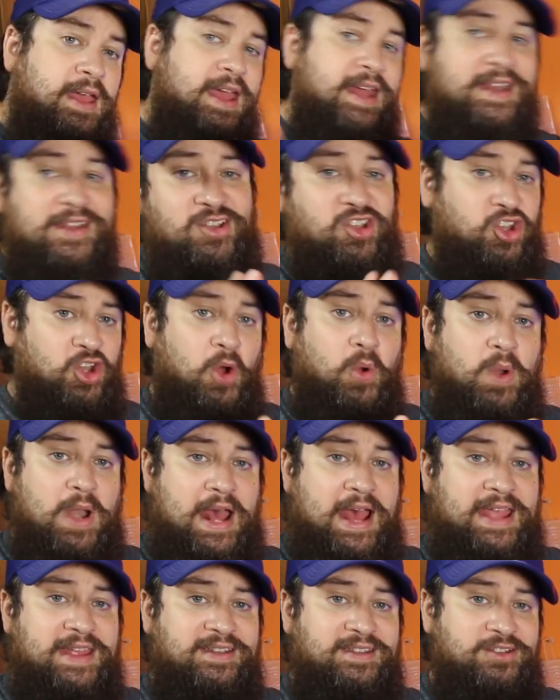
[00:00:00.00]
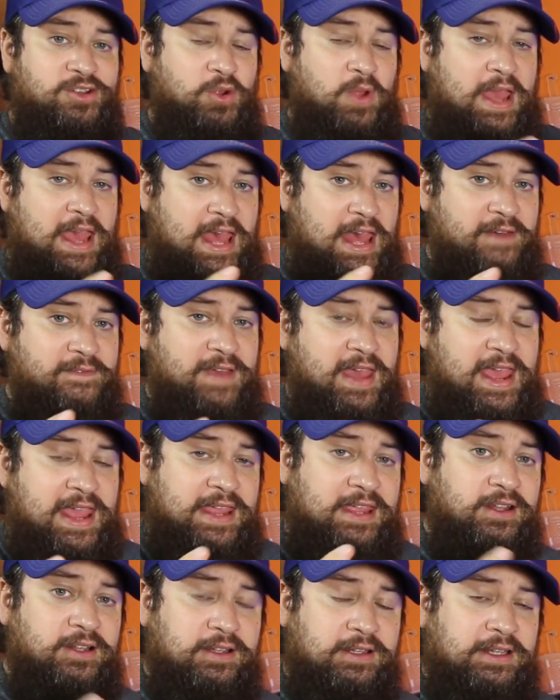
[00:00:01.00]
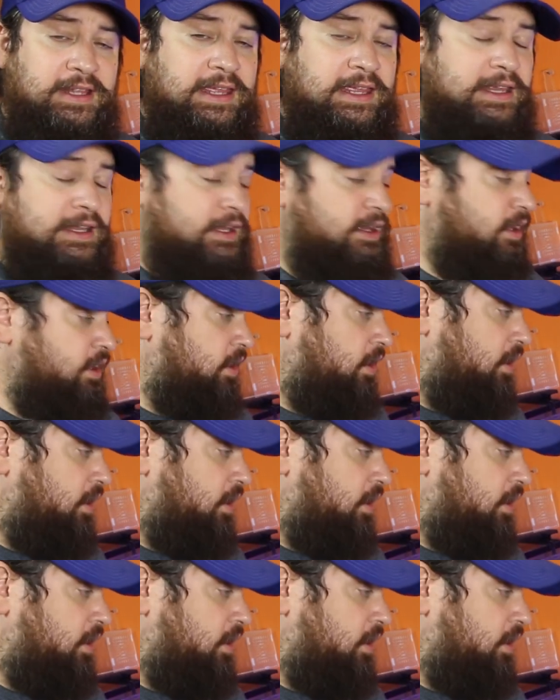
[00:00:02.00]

It is so nice to have a clean